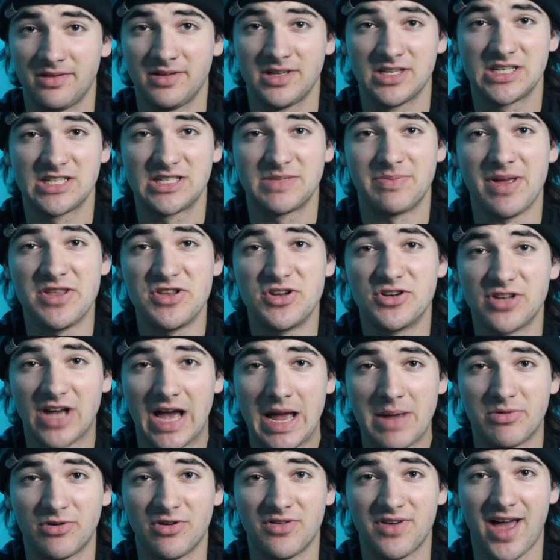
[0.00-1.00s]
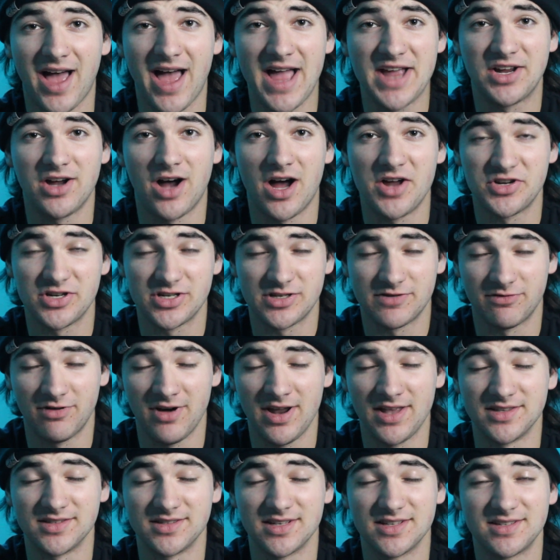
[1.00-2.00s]
spend your time around high conscious
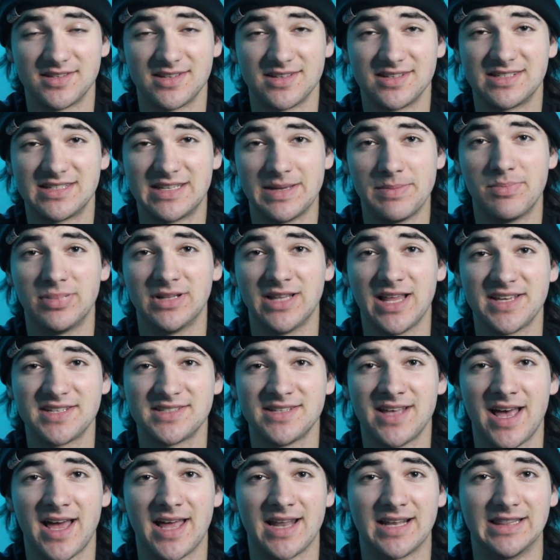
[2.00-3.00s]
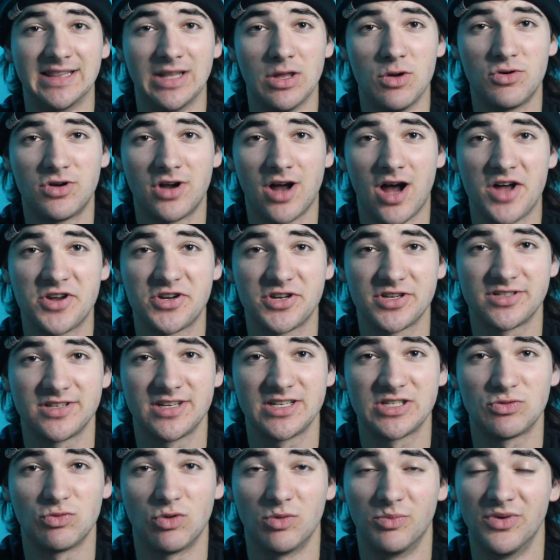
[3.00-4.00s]
friends. It's as simple as that. Low
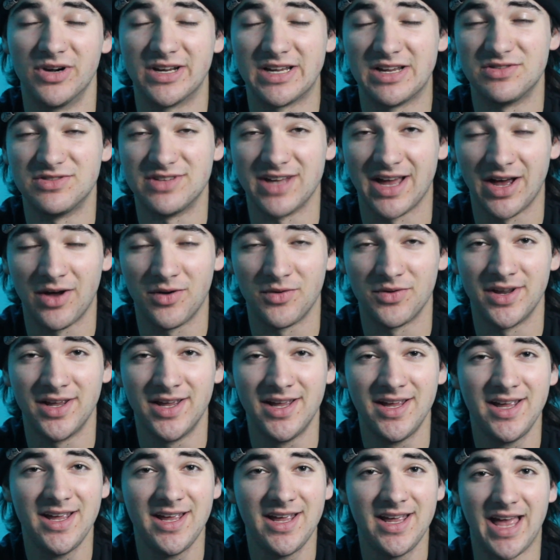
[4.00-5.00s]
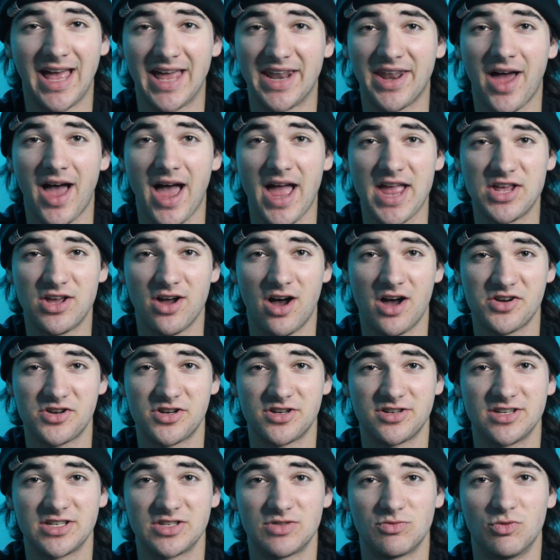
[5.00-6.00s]
consciousness will bring you down, and high
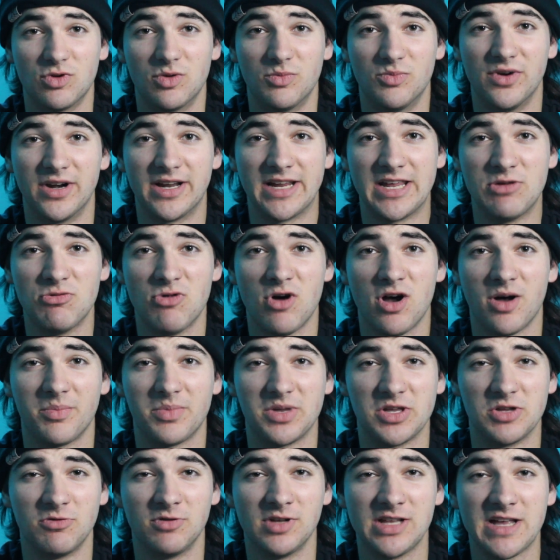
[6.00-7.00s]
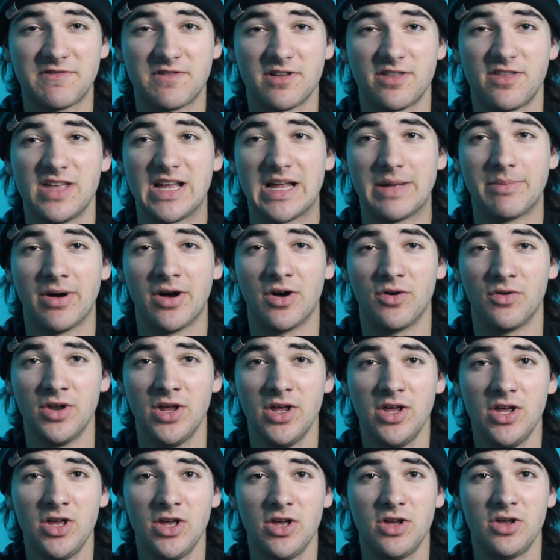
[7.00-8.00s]
consciousness will bring you up. You really have to think about
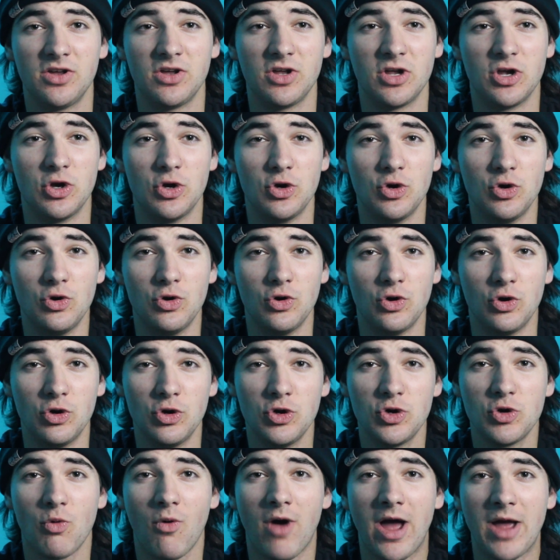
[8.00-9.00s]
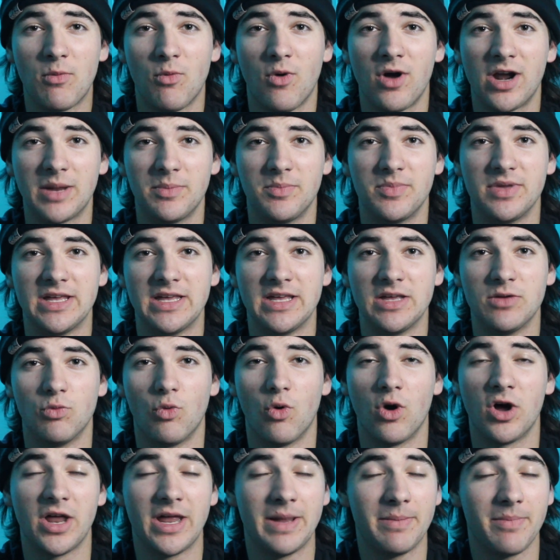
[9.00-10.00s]
who do I want to be?
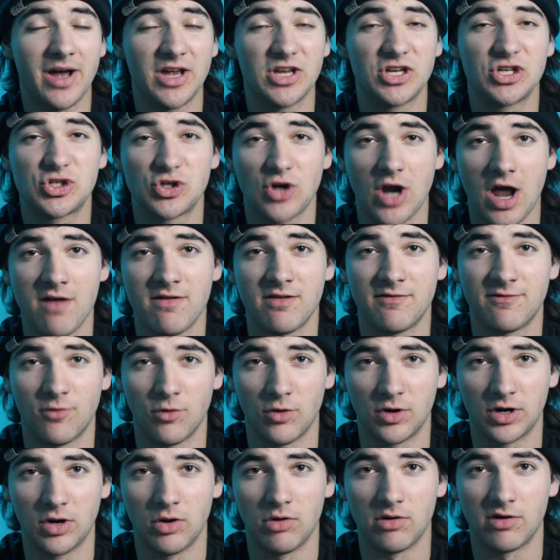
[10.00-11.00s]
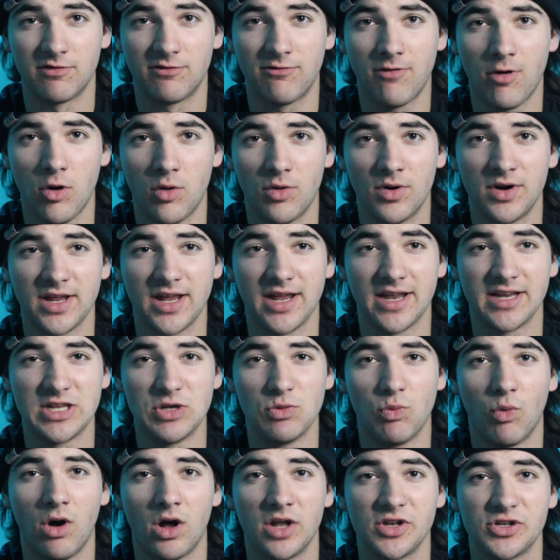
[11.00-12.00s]
What am I striving for going forward? And
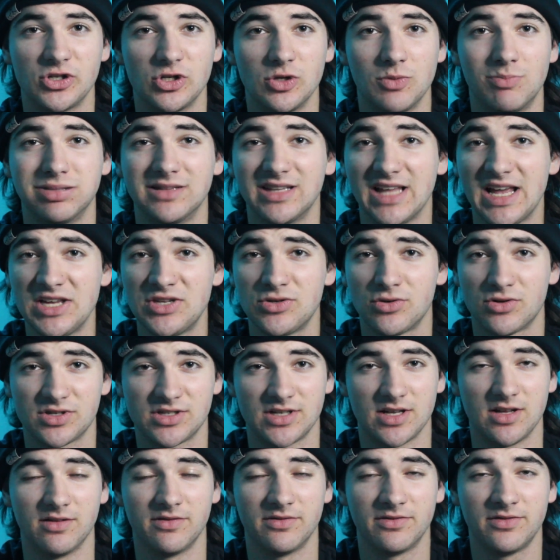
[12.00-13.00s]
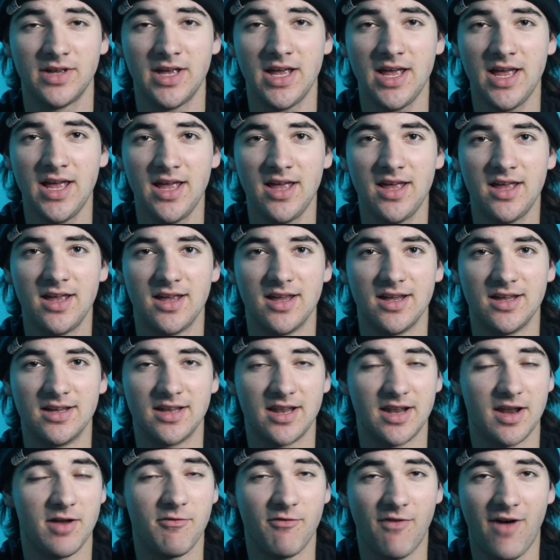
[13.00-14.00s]
you want to place yourself in
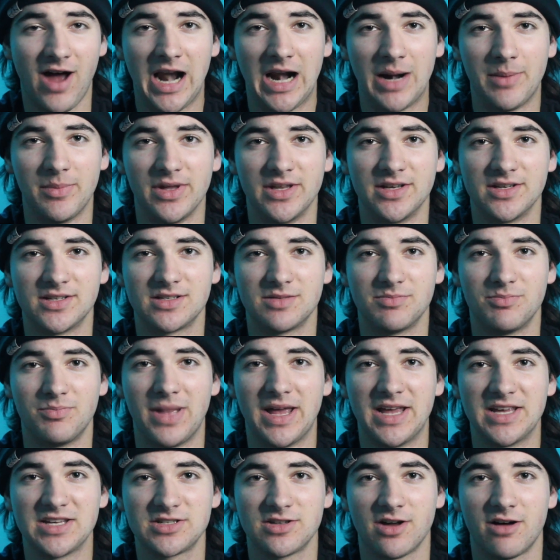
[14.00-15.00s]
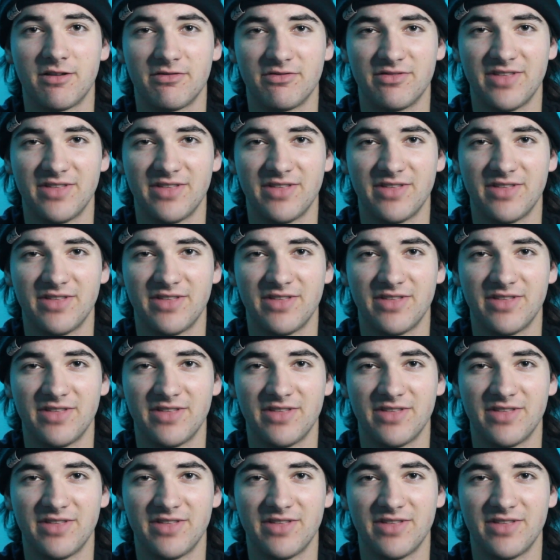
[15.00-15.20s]
an environment based off